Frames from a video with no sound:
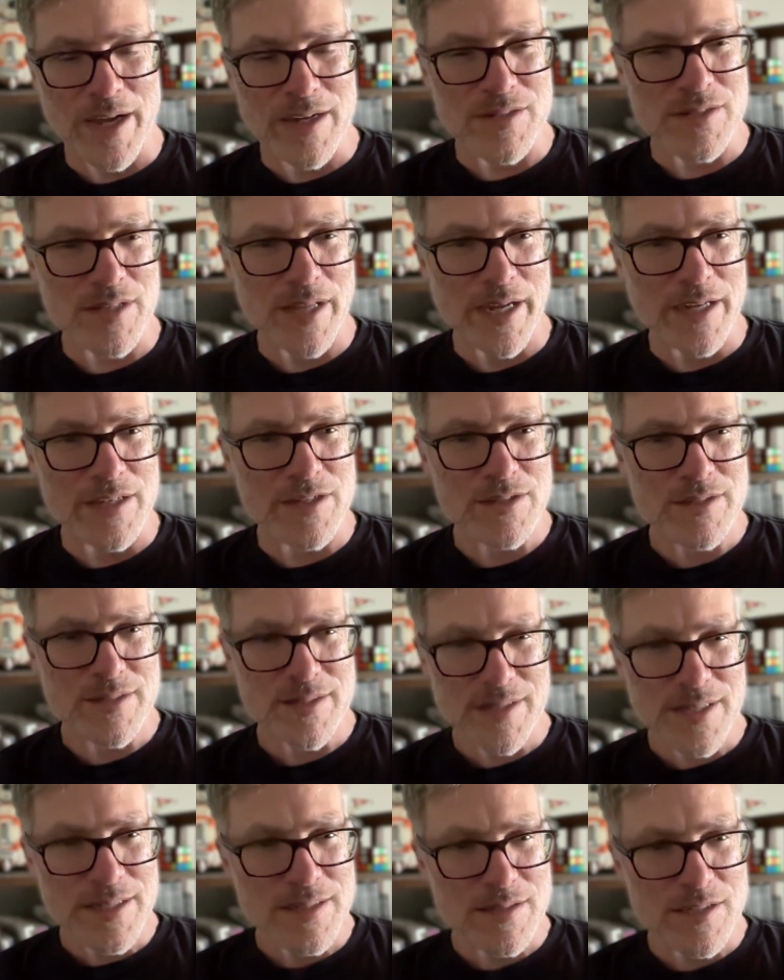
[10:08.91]
It's like it just
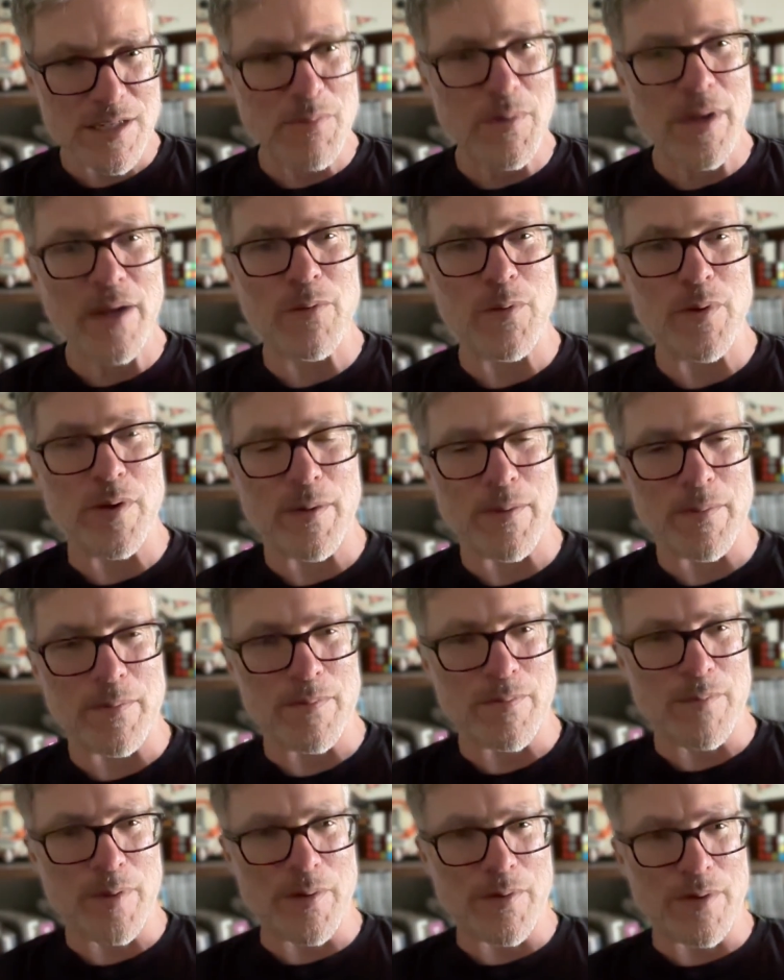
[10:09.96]
didn't seem like
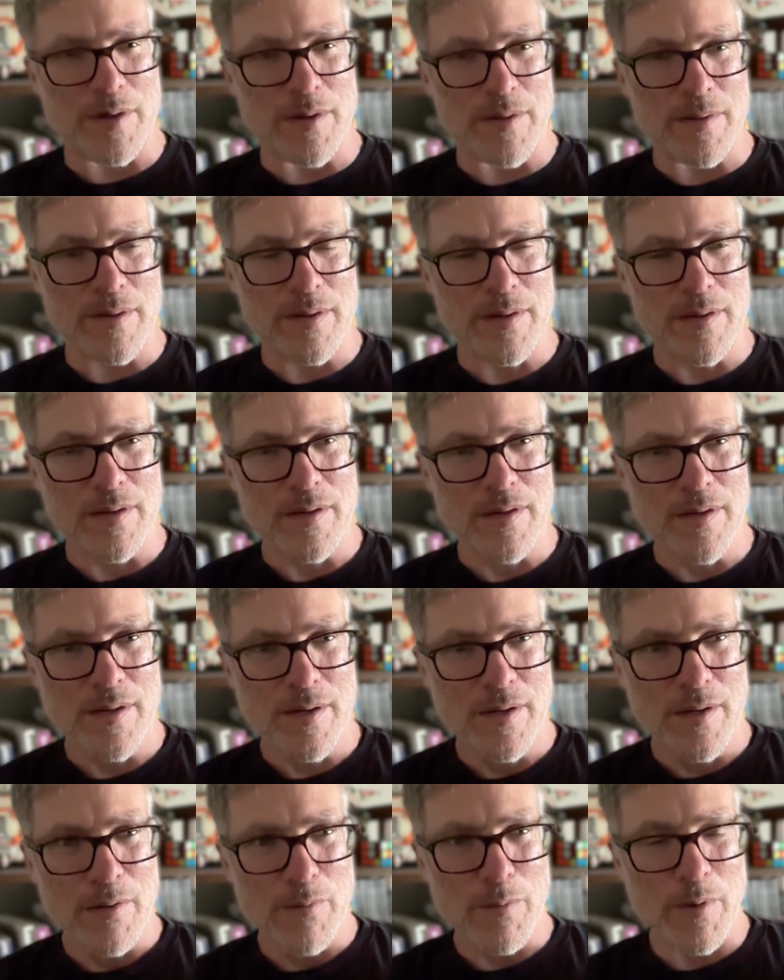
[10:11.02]
we were
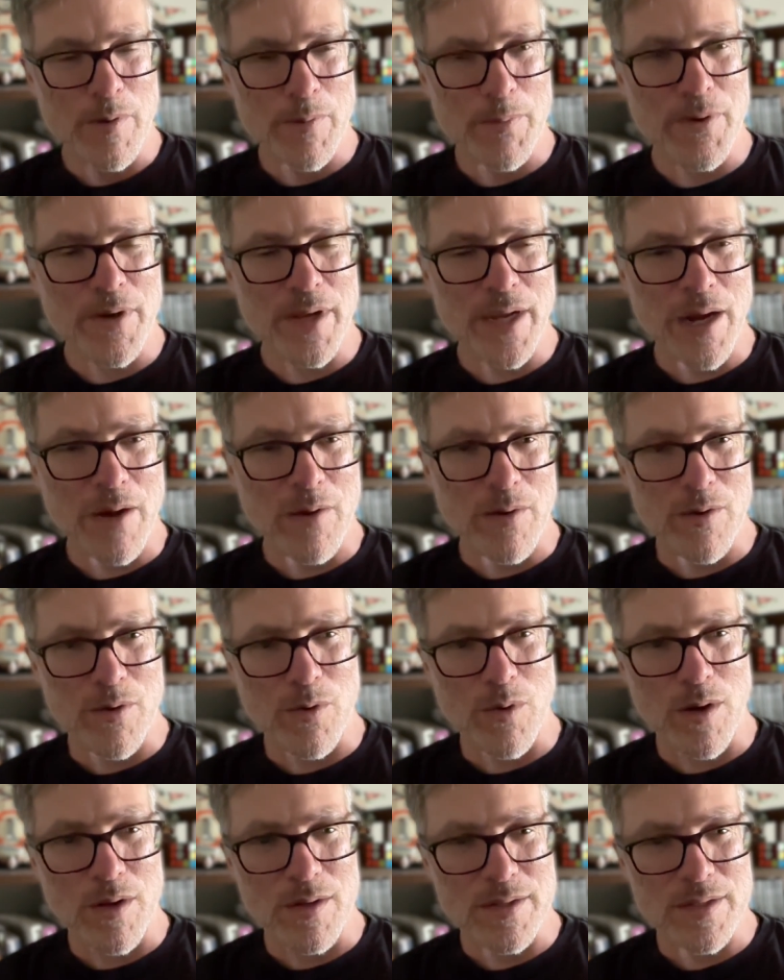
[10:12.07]
putting out
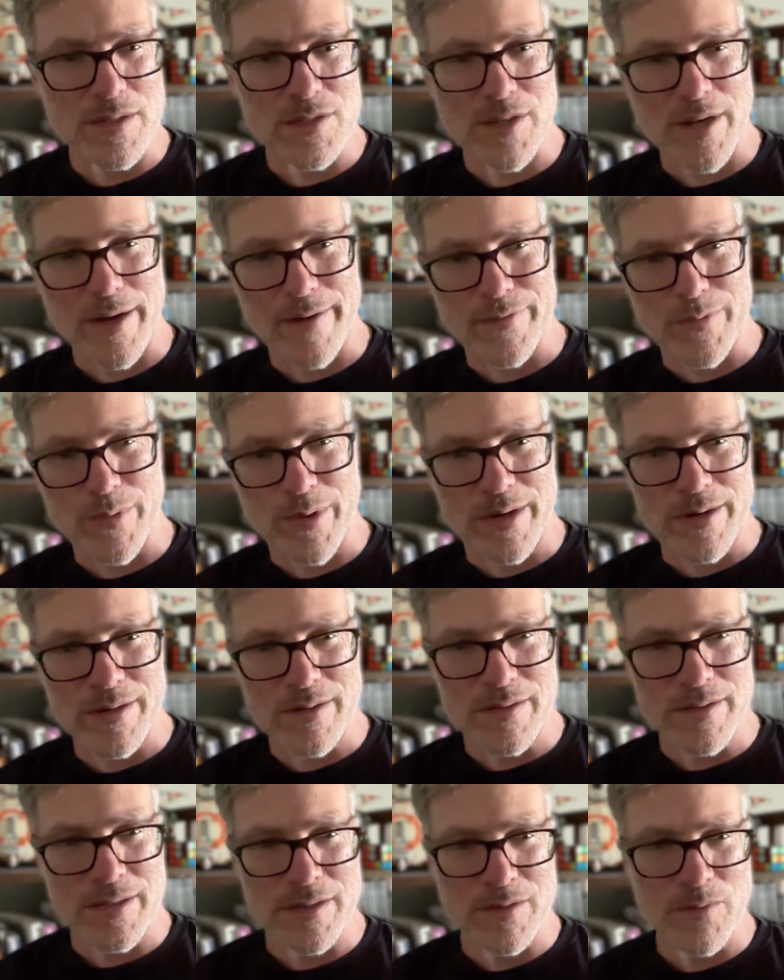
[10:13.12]
quality software
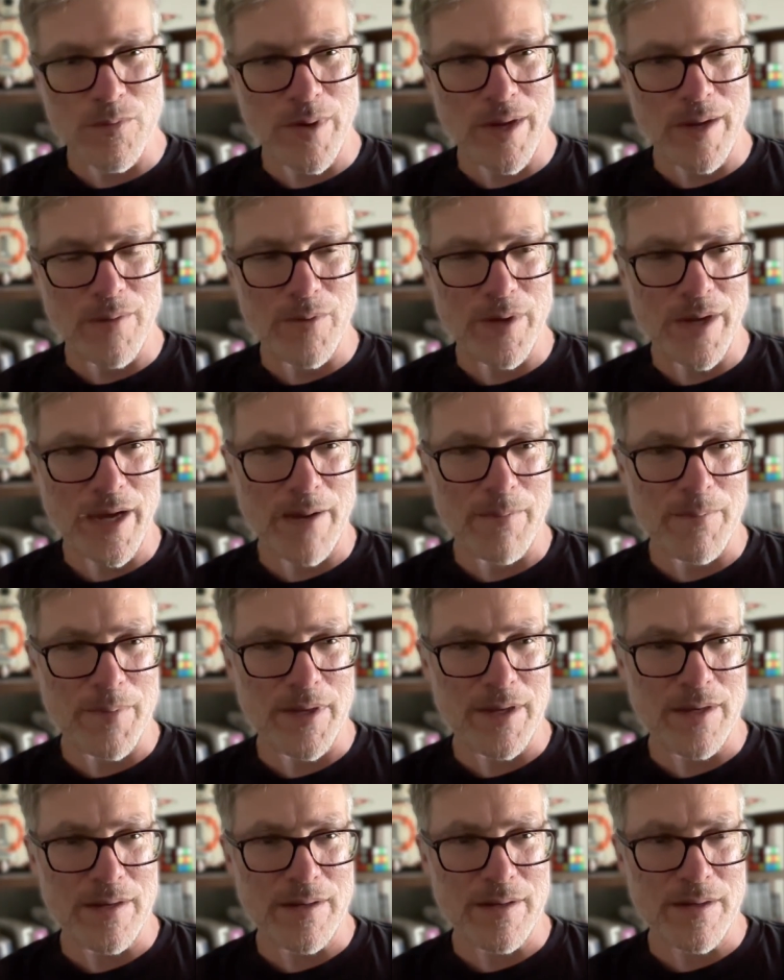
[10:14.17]
the way we had
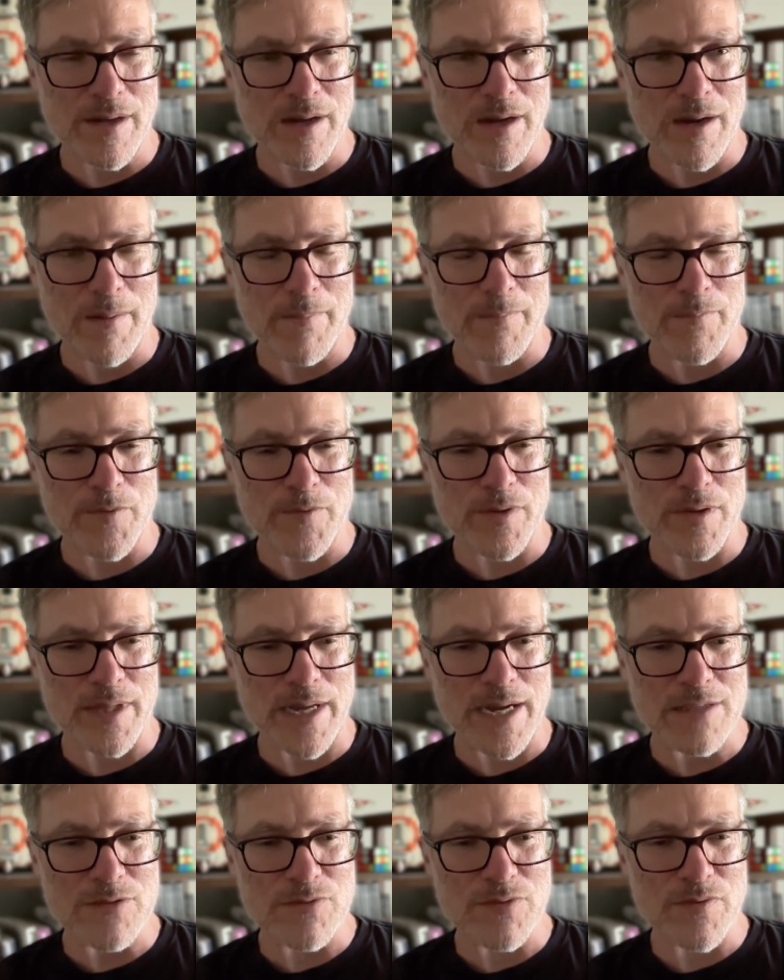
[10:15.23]
been, for the
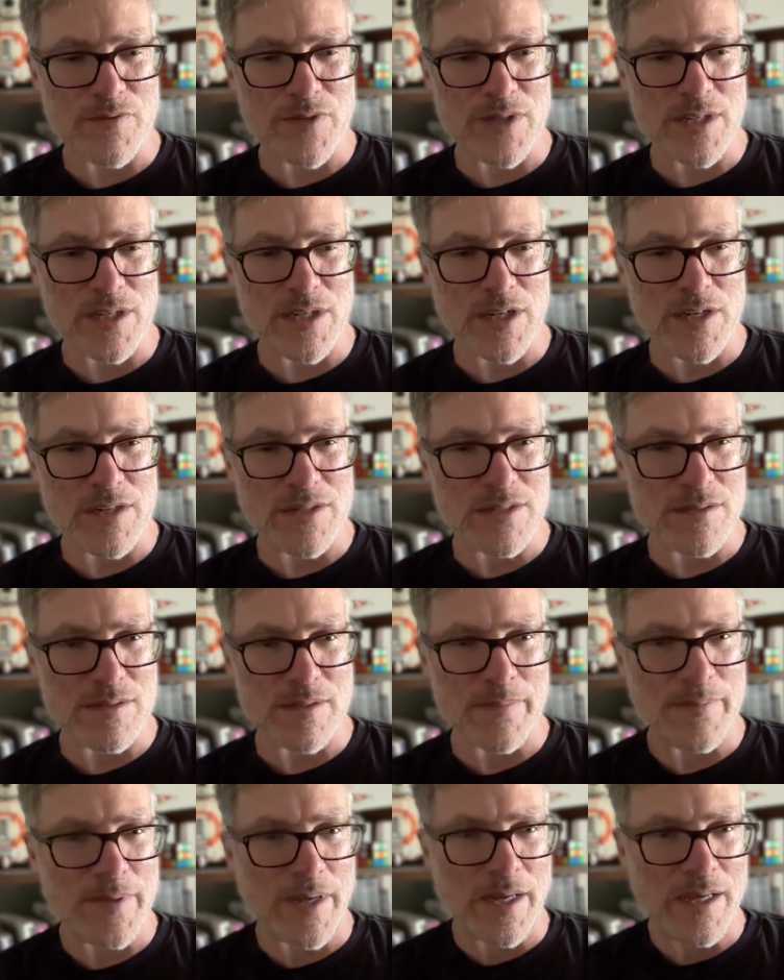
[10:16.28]
last 15 years. It
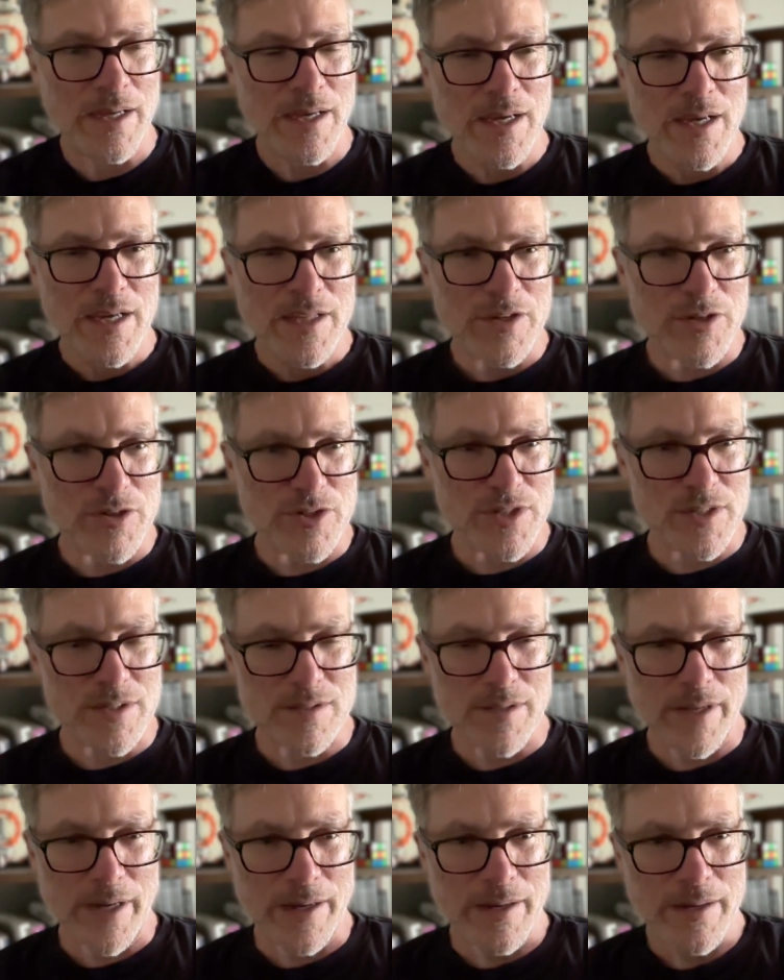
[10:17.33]
seemed like there's just
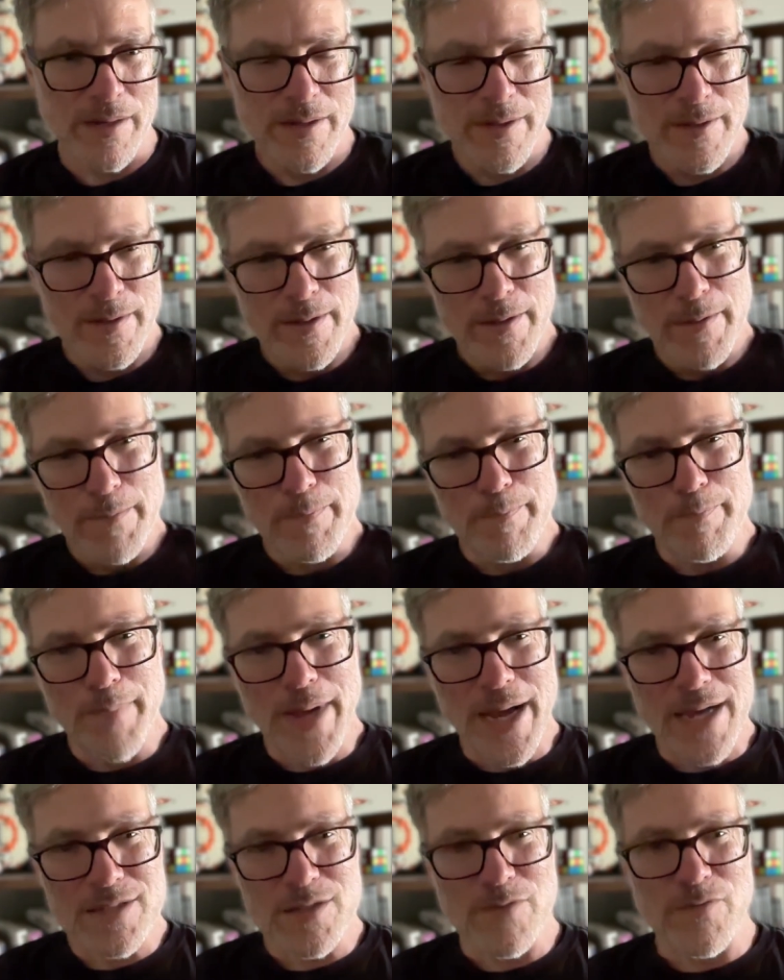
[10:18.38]
like
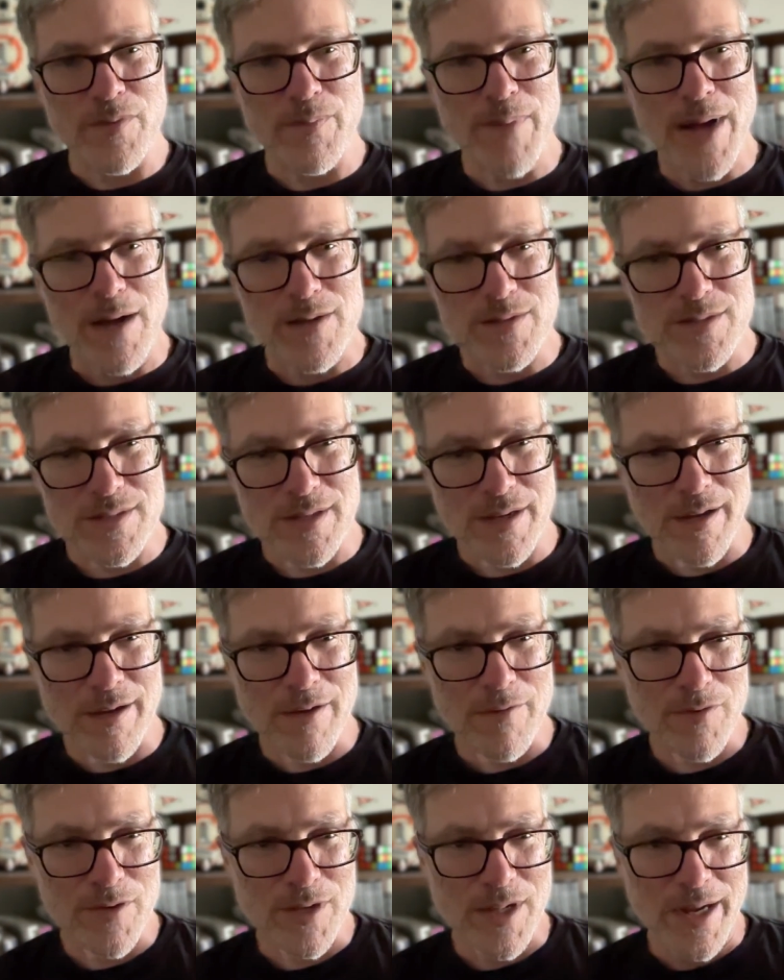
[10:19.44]
massive amounts
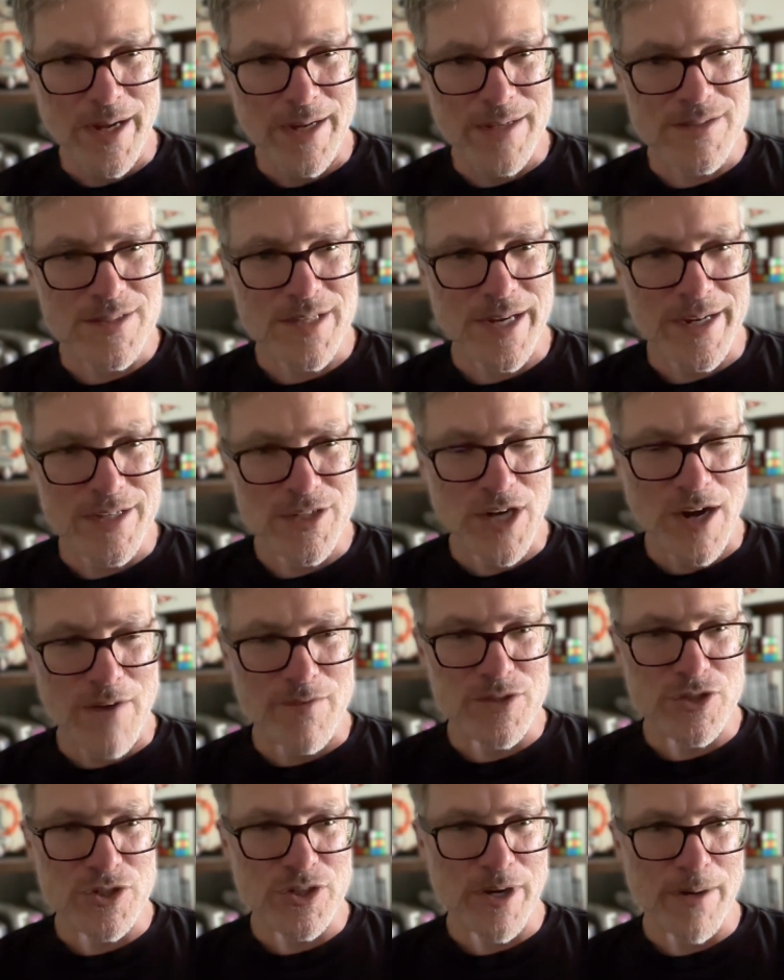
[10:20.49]
of client side
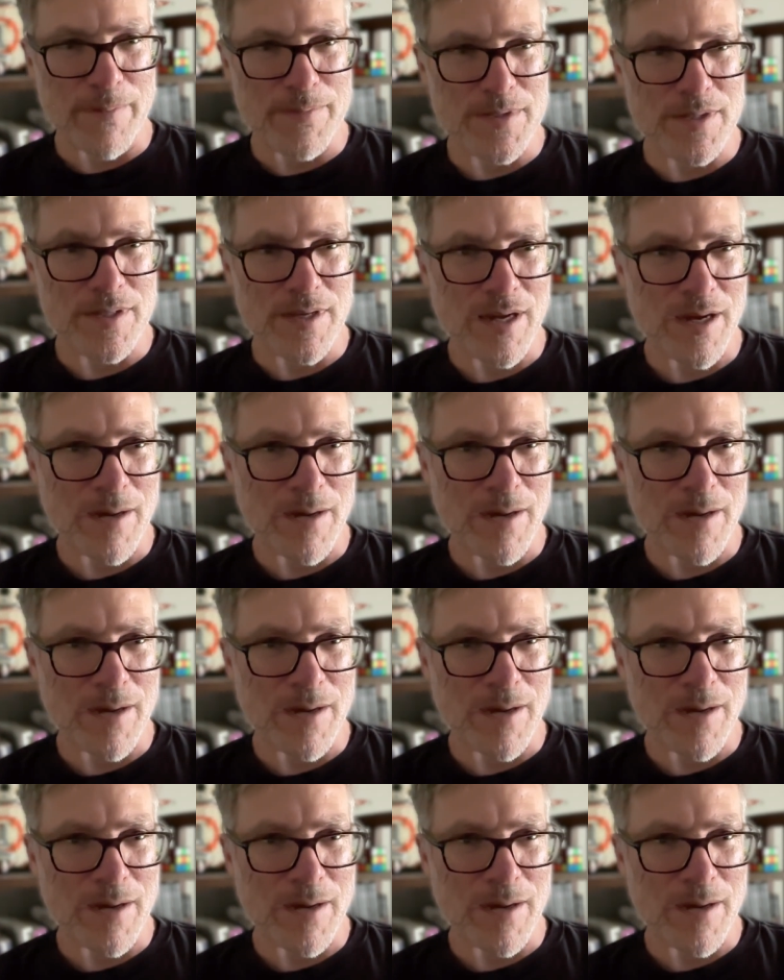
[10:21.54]
JavaScript.